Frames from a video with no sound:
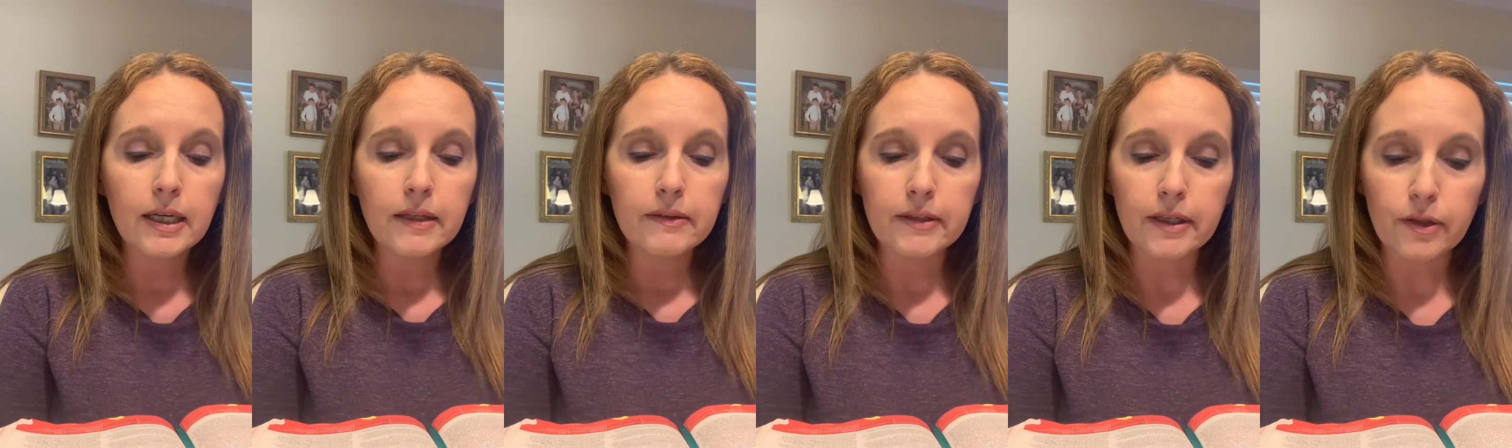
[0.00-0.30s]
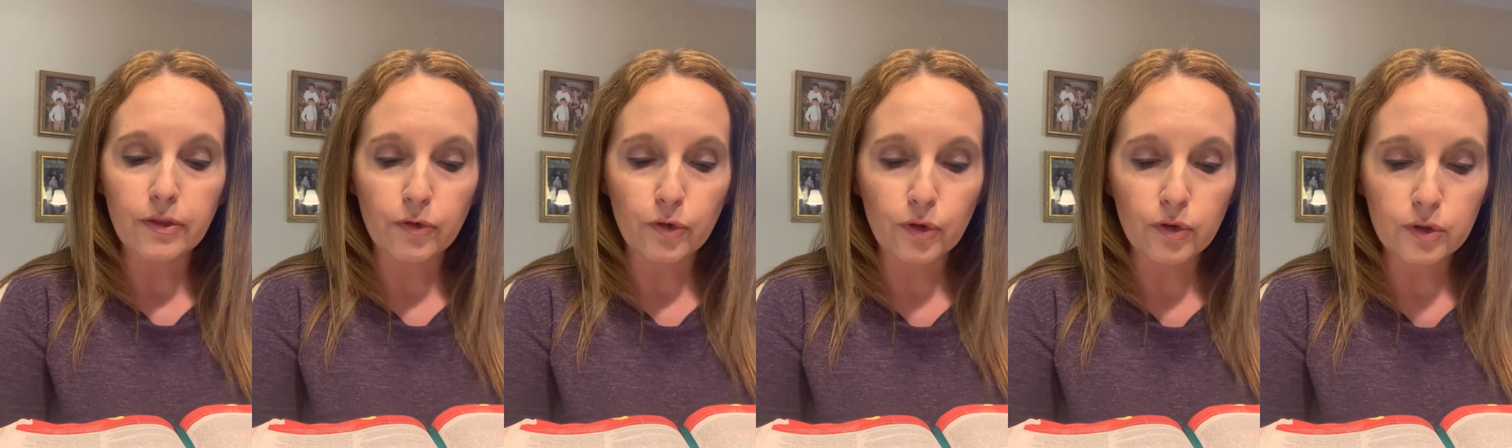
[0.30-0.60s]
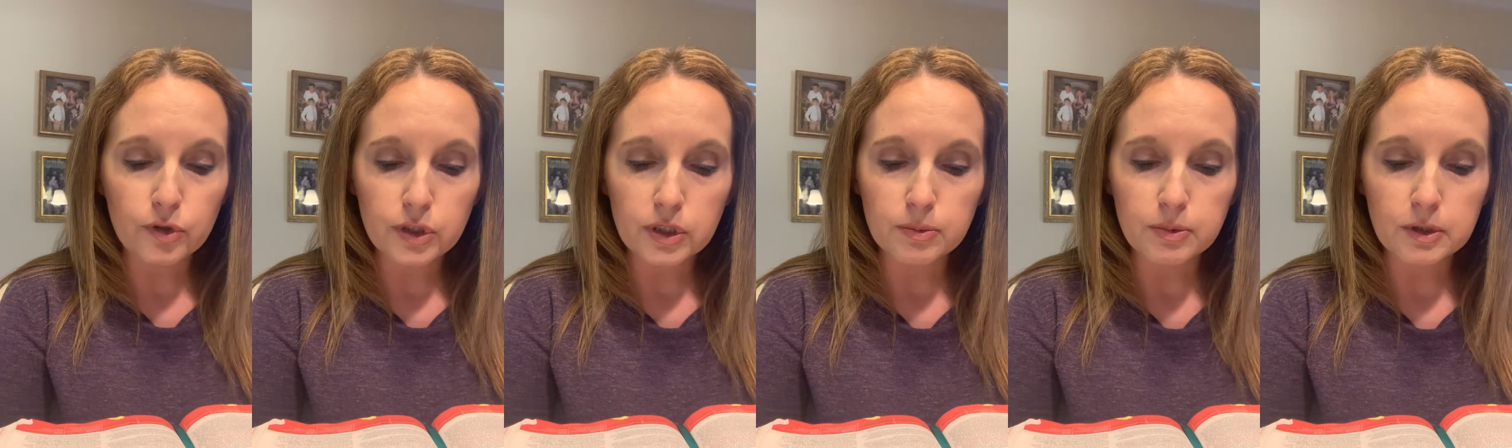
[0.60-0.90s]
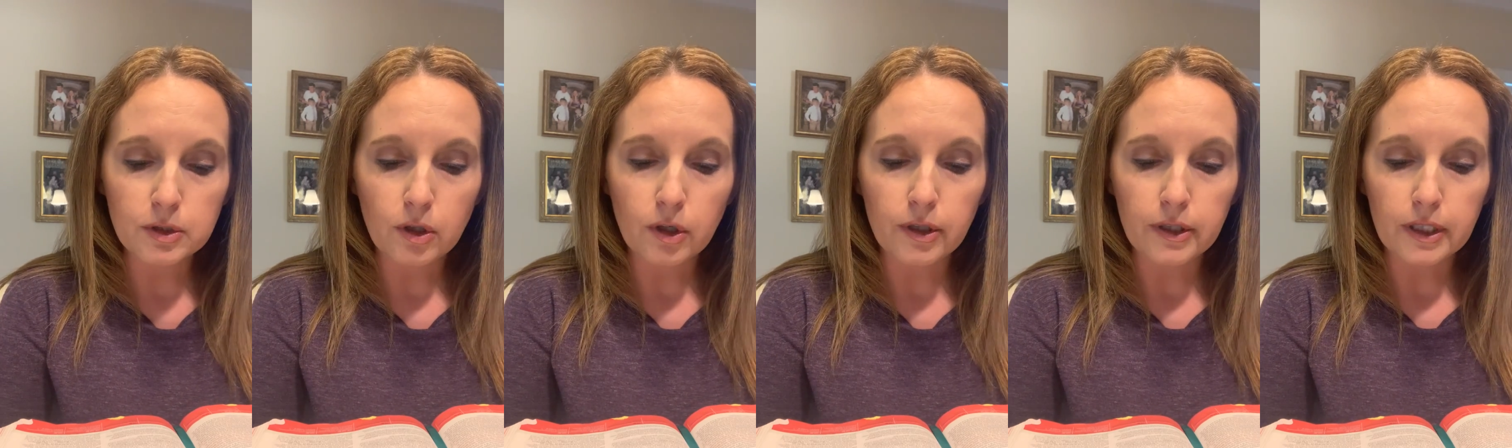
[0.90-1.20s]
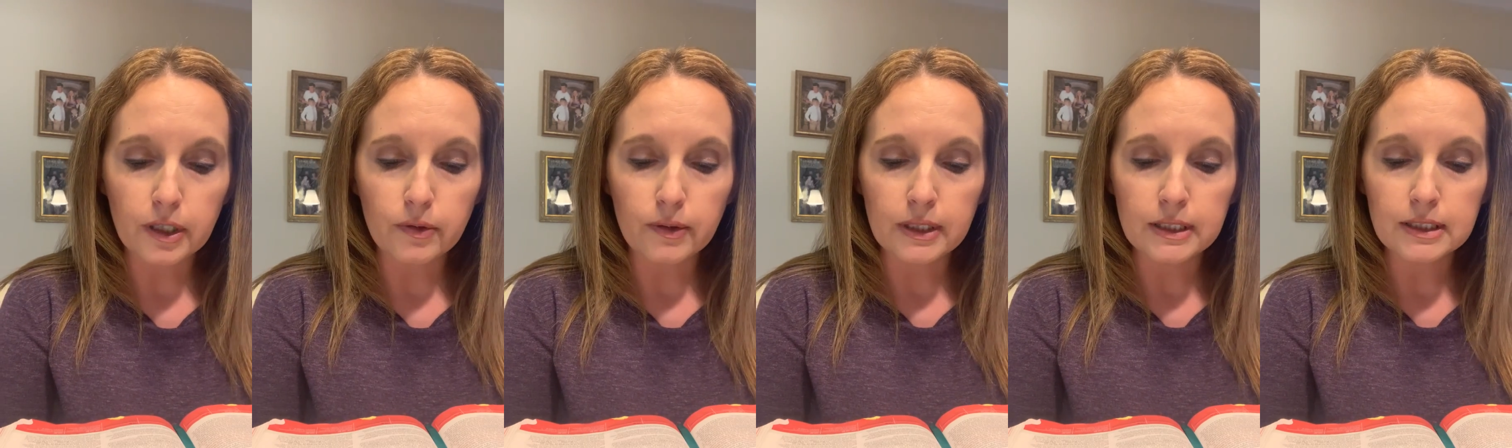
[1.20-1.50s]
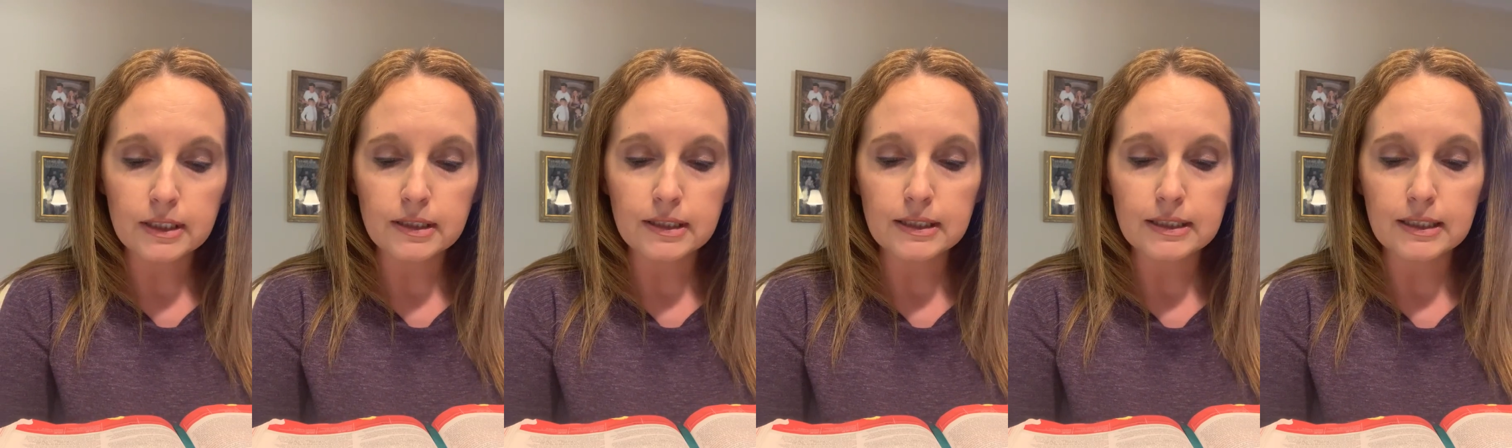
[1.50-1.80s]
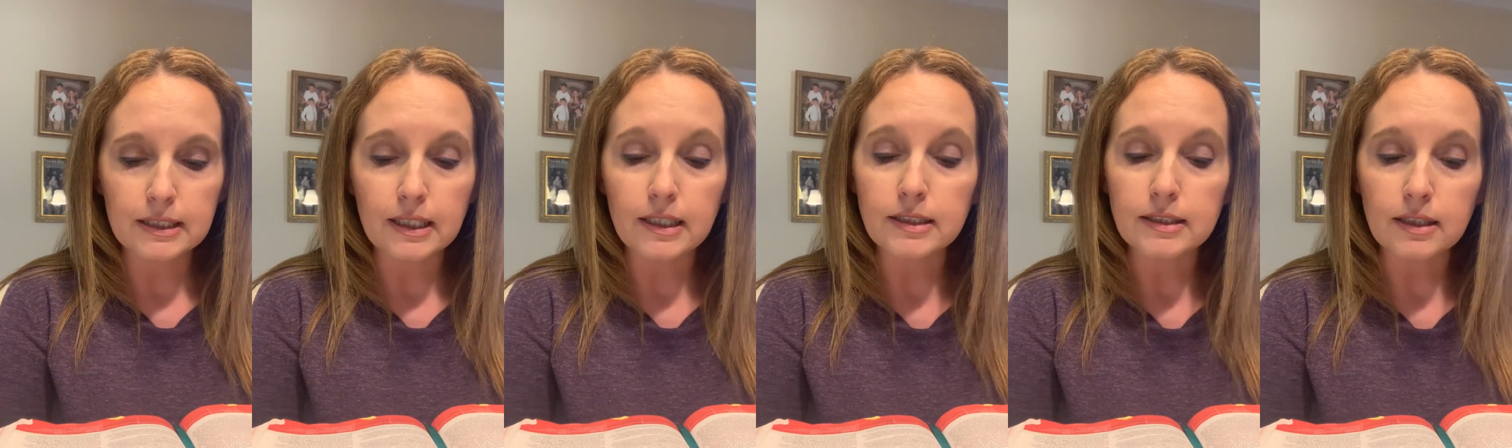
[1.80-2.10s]
They threw the ship's cargo into the
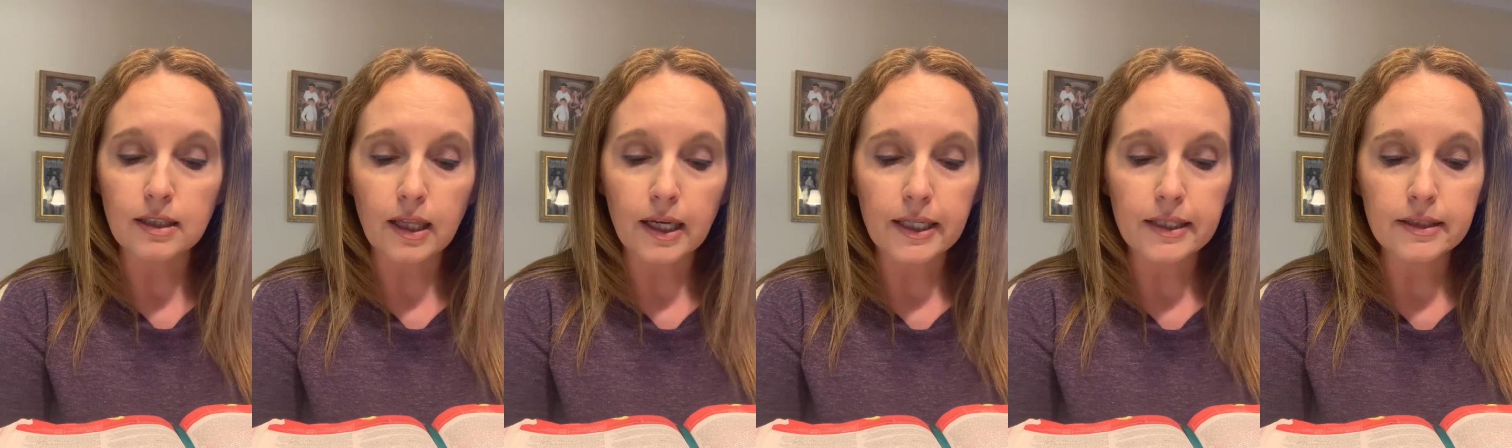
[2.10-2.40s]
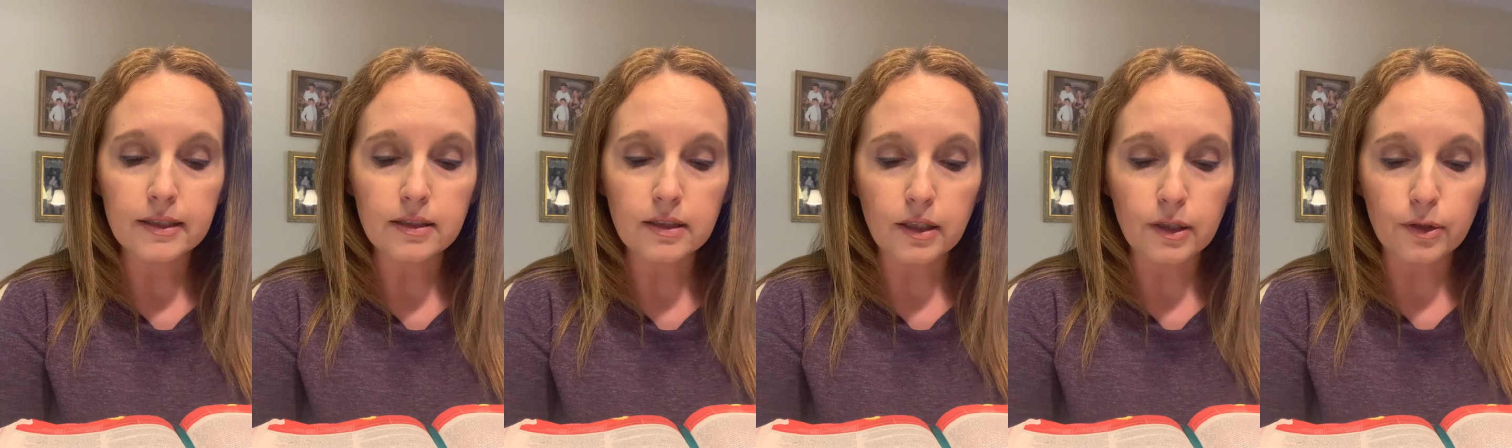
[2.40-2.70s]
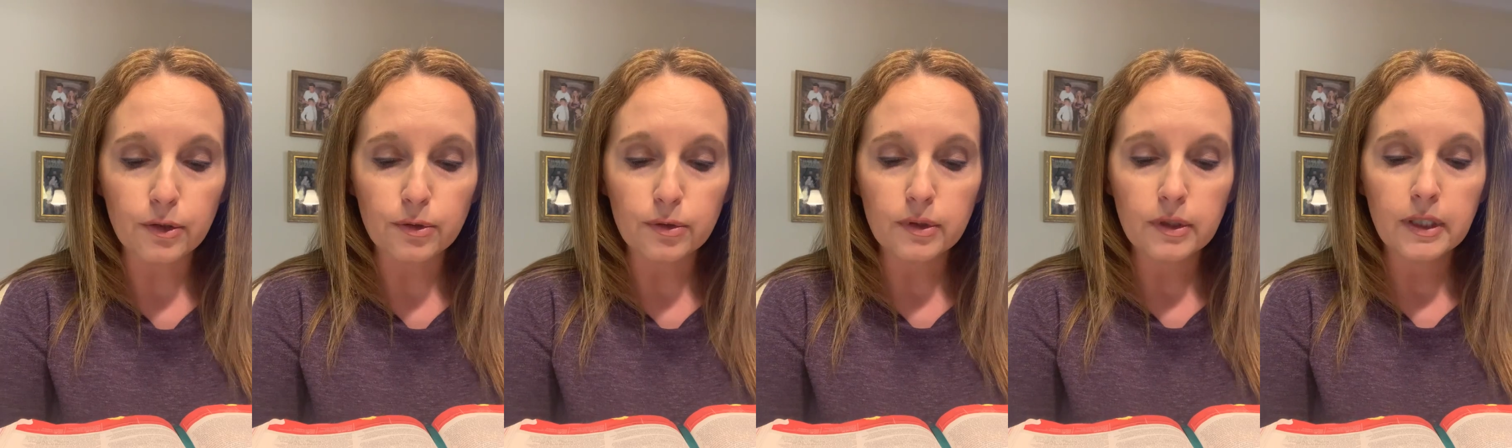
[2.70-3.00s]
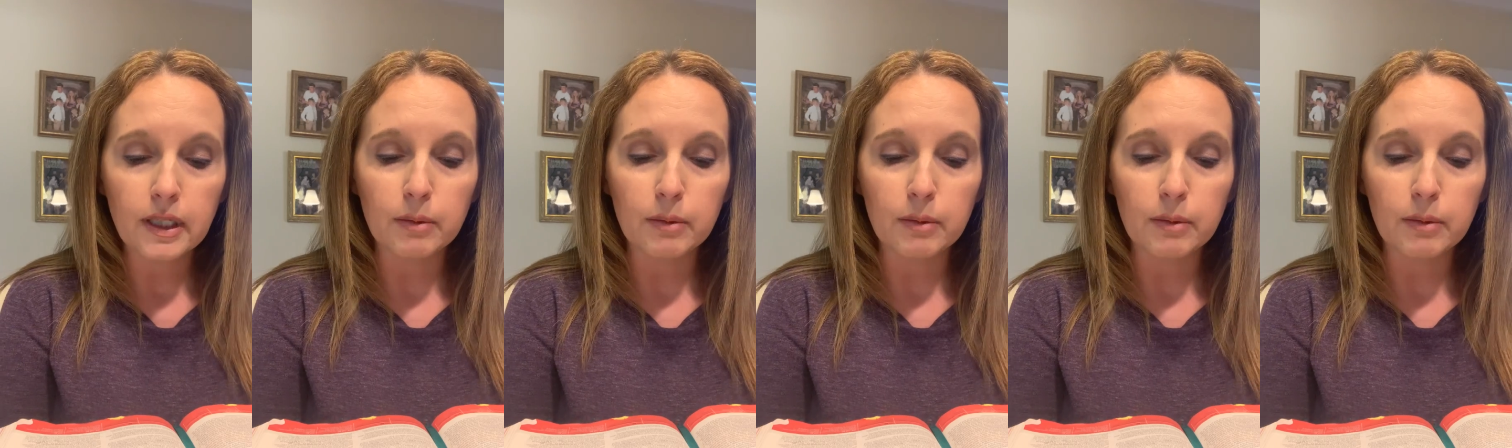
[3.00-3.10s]
sea to lighten the load,